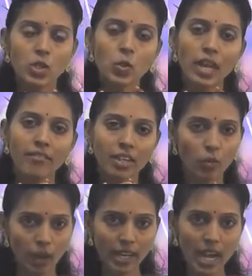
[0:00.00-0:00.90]
to
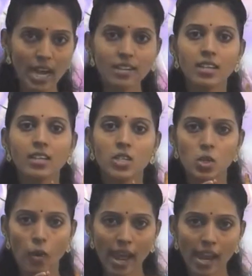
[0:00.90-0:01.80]
11, 1 hour,
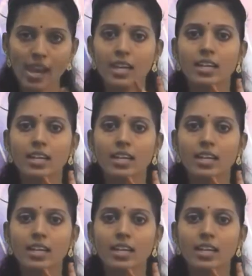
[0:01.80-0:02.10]
12,